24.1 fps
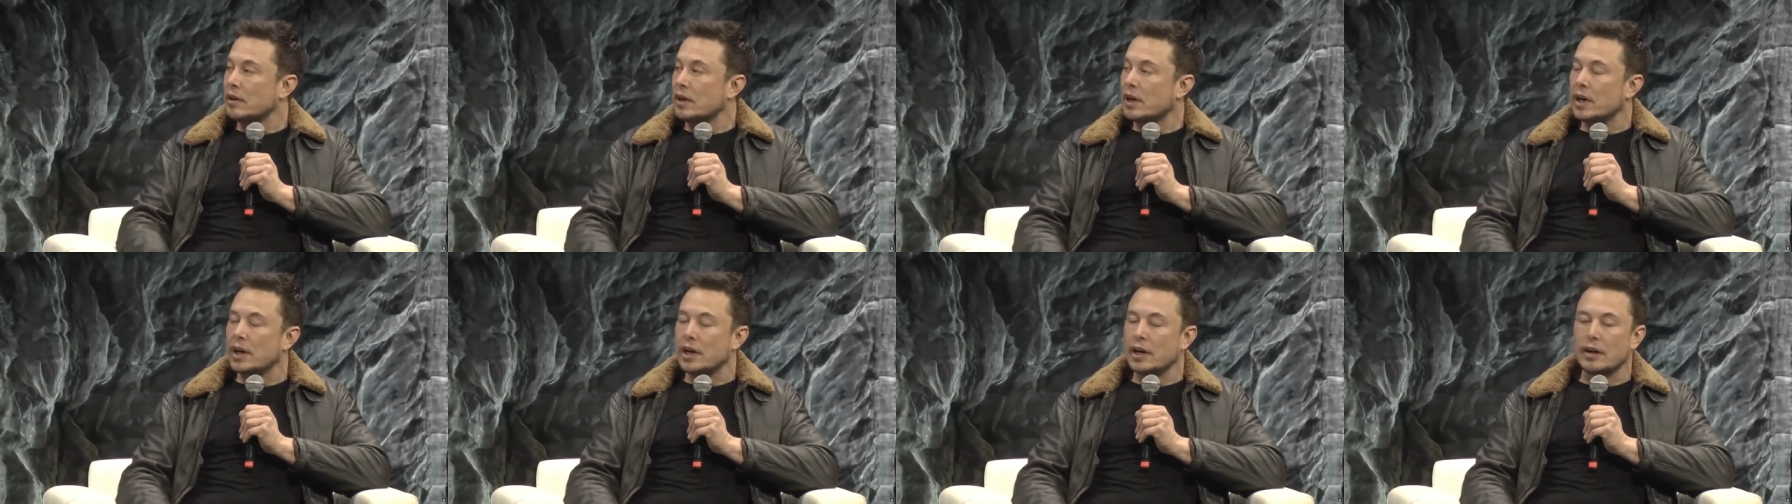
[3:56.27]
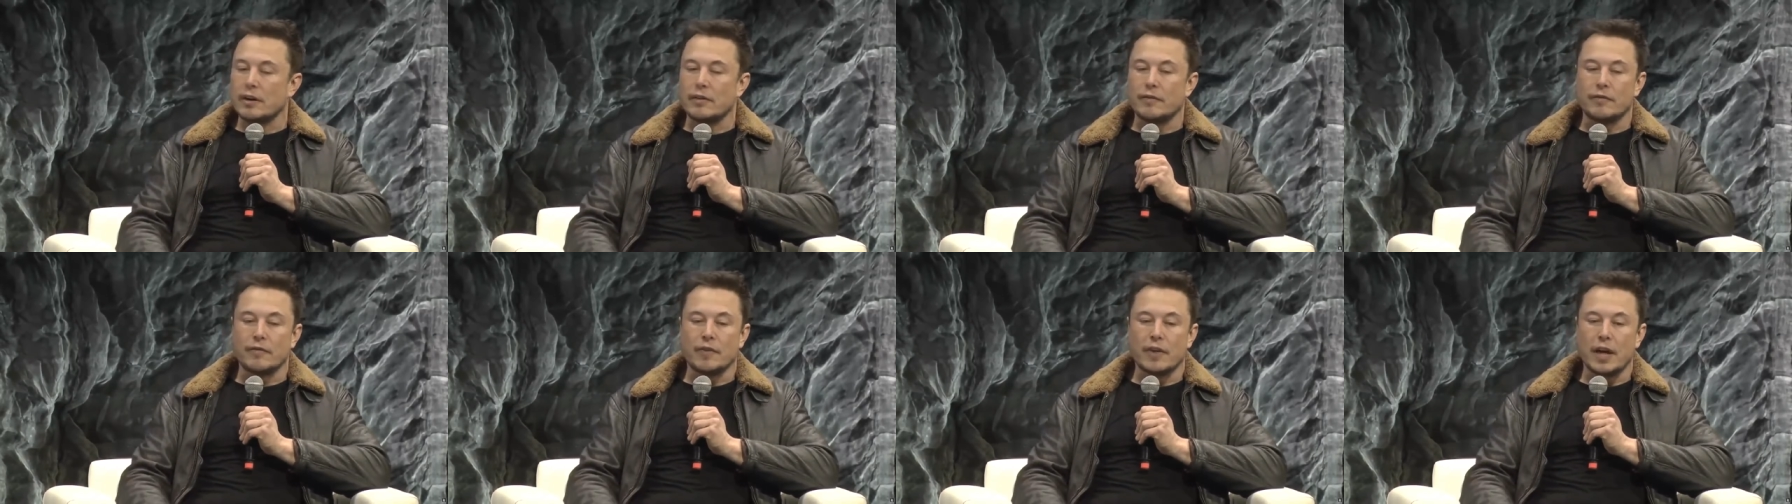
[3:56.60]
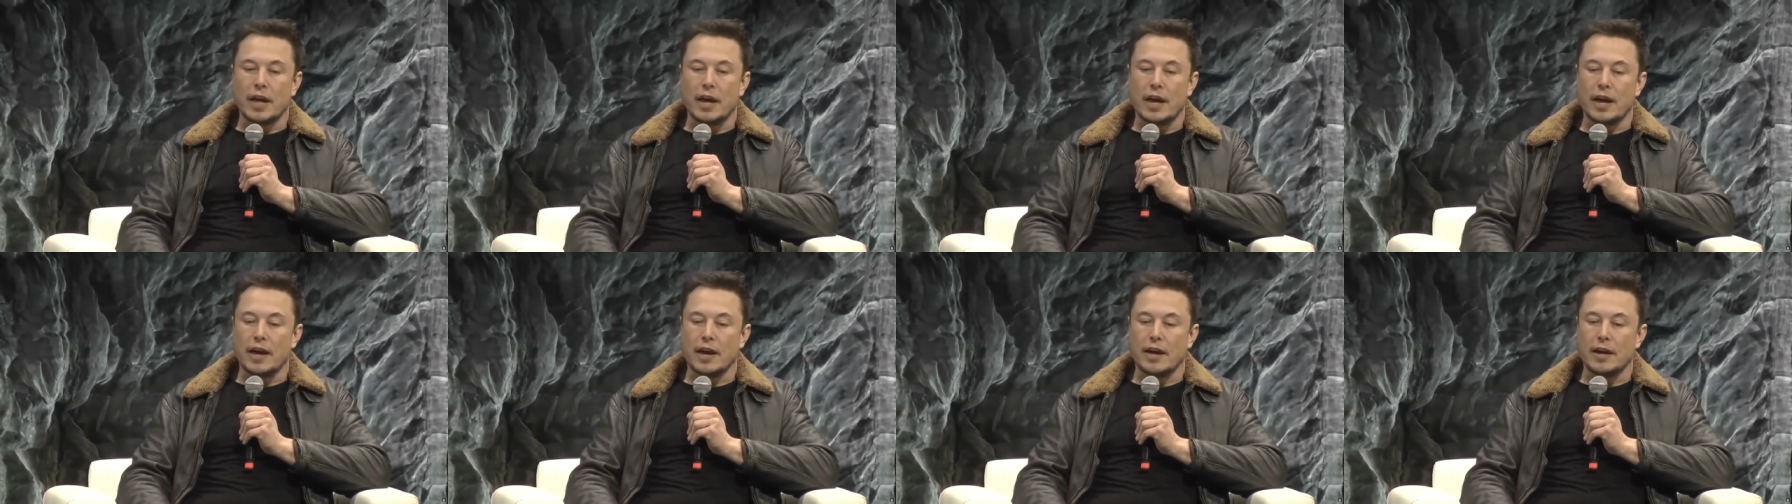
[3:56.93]
Um,
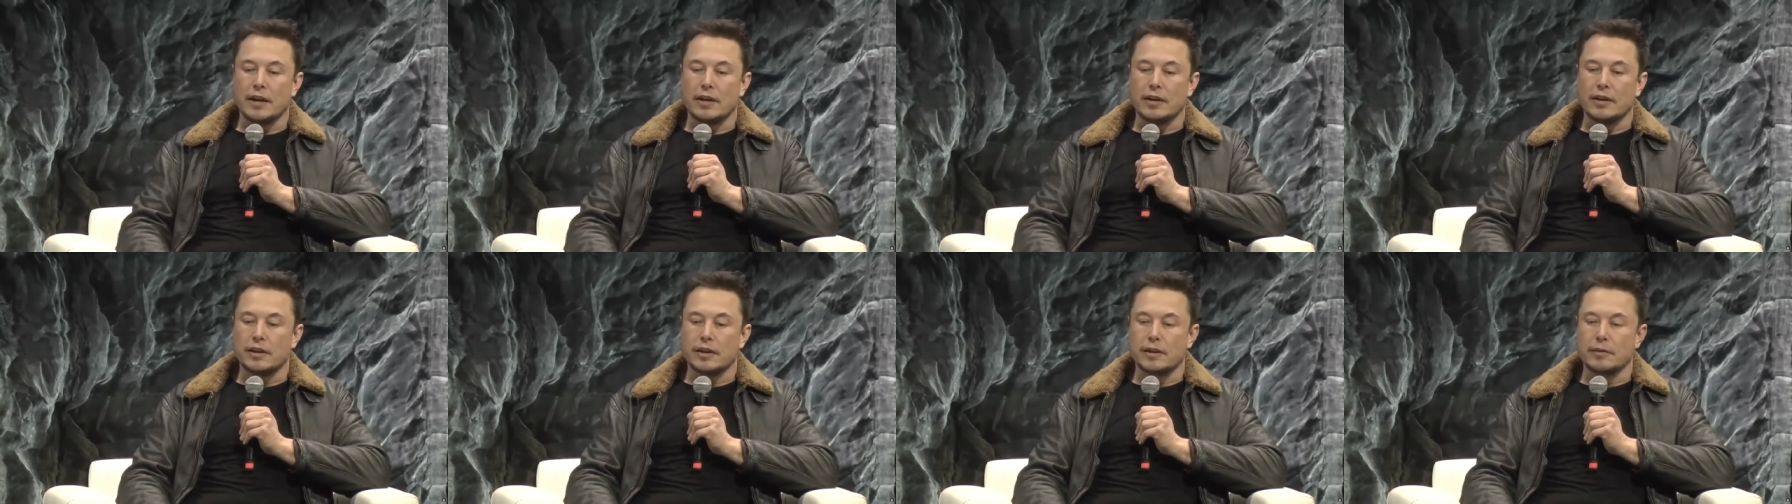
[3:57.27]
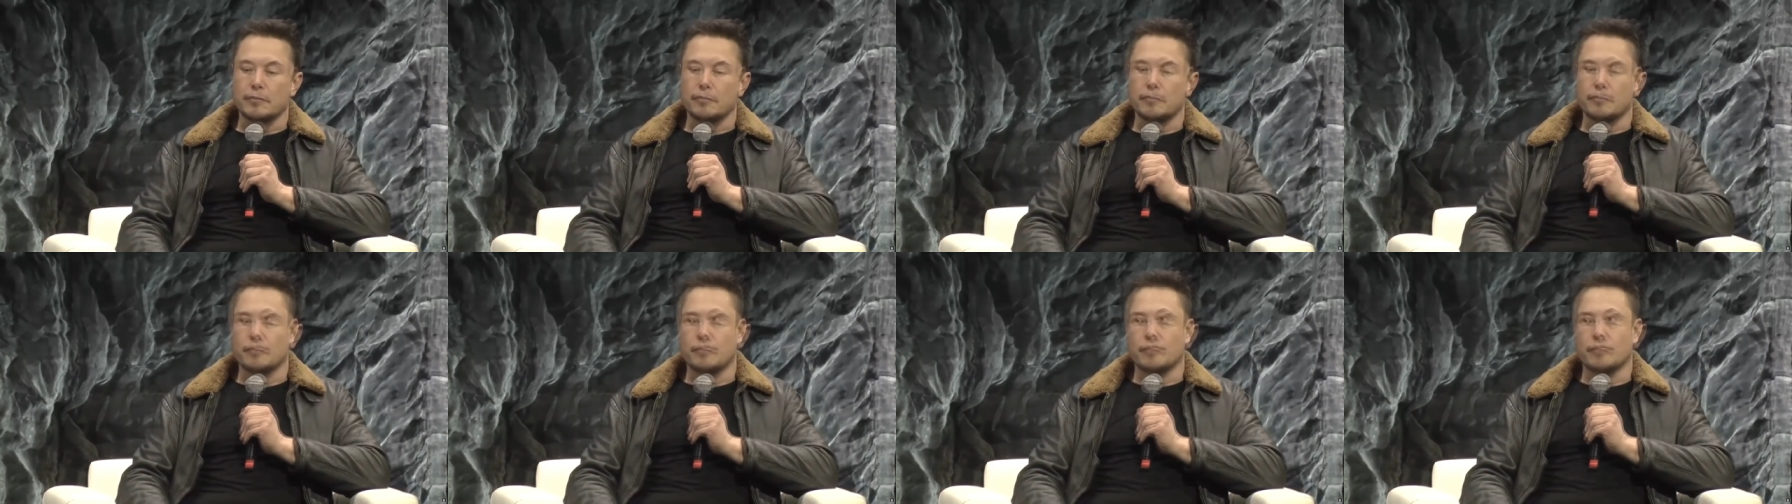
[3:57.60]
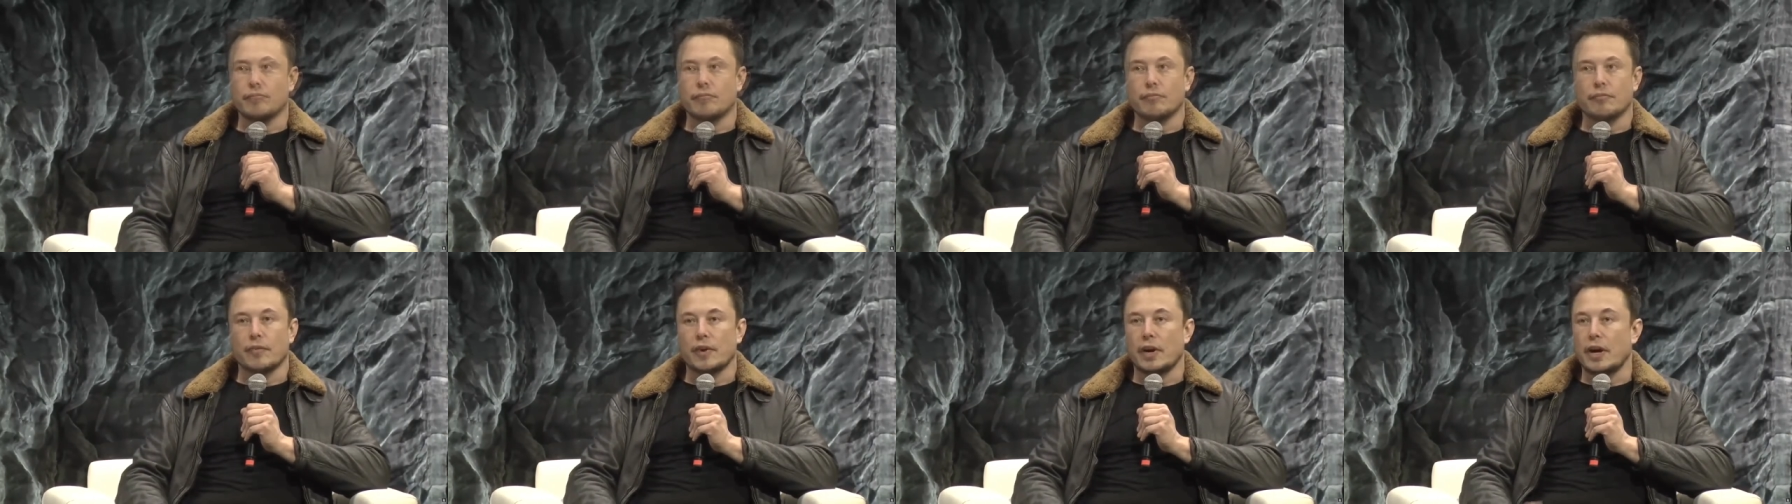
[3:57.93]
and, um,
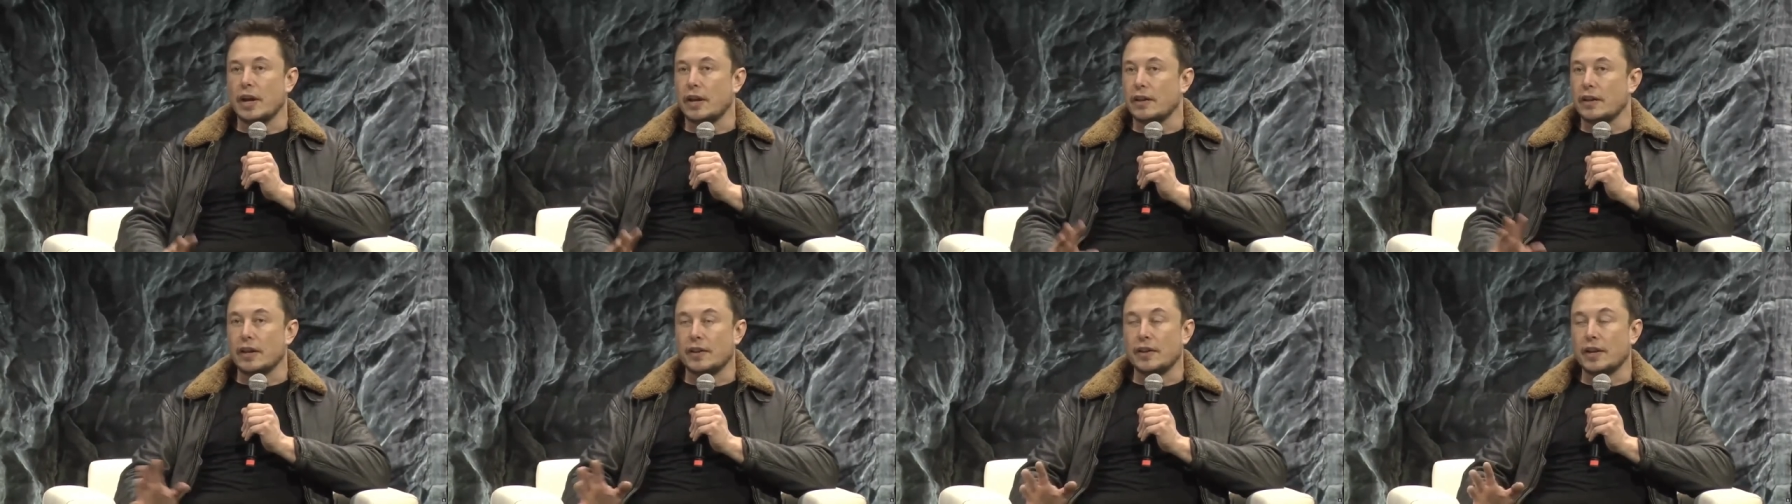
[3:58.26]
and,